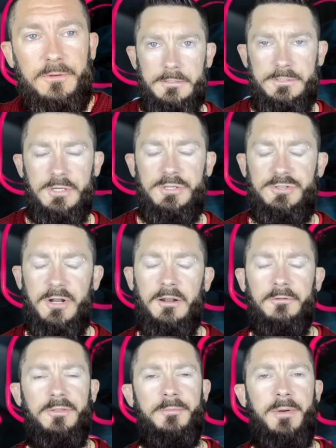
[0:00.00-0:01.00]
So straight
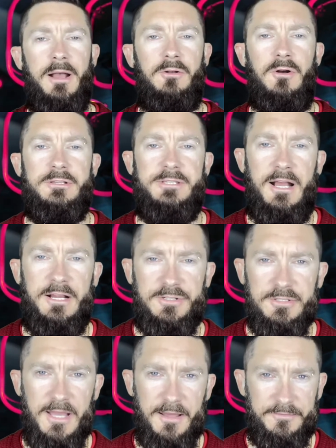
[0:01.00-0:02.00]
off the bat, guys, I
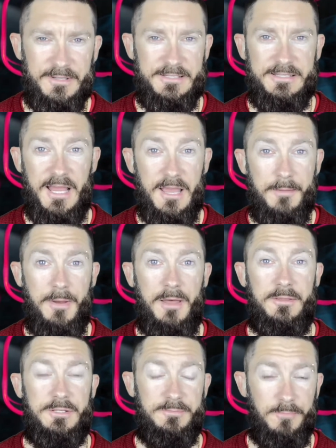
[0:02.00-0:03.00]
actually have to say about
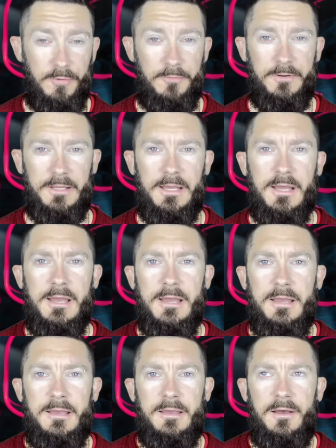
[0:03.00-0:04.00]
this movie,
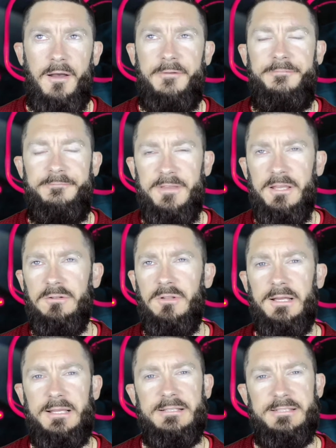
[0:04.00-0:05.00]
I feel
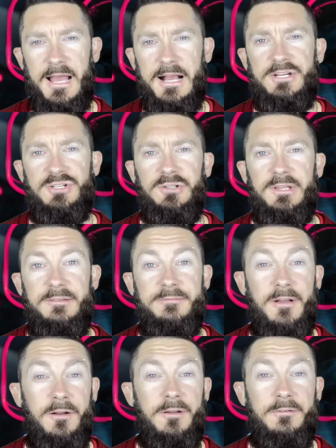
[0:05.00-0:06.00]
like it's actually
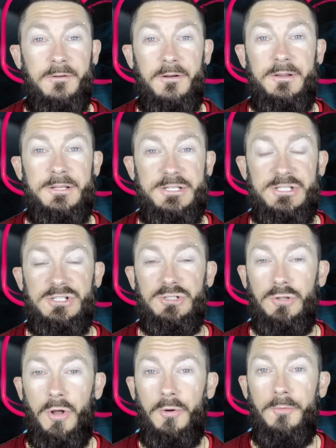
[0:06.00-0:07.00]
very
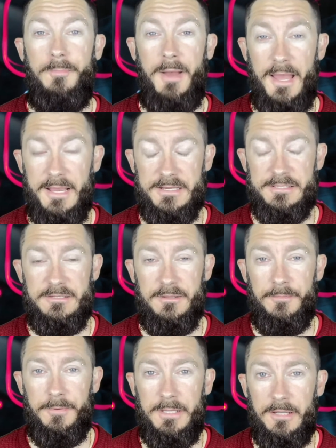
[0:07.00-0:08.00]
slow paced,
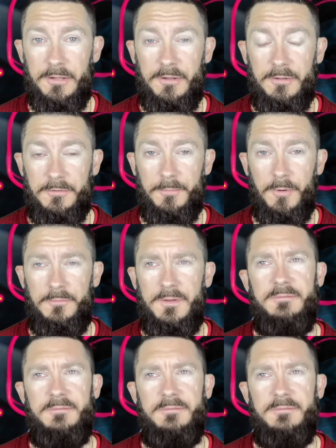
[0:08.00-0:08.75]
the beginning of the movie.